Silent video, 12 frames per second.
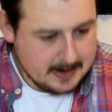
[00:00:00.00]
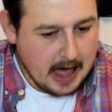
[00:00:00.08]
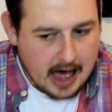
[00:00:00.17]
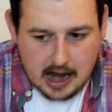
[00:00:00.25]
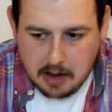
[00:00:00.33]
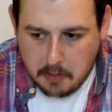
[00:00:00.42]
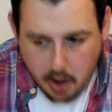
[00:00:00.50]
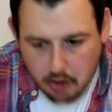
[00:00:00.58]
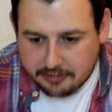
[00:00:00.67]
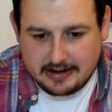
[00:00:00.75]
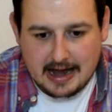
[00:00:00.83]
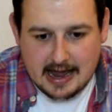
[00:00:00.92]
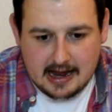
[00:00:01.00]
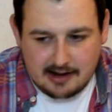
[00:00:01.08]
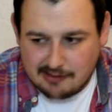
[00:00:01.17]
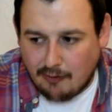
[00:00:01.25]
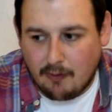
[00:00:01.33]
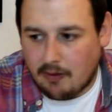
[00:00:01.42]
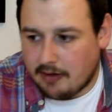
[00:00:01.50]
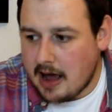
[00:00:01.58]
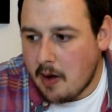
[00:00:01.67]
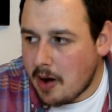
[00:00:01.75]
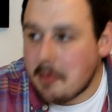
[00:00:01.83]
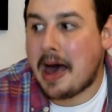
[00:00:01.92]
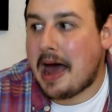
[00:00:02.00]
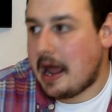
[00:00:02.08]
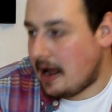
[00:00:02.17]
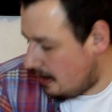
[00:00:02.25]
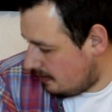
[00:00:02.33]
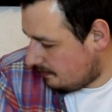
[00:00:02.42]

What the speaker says: I am not lying at all, now am I?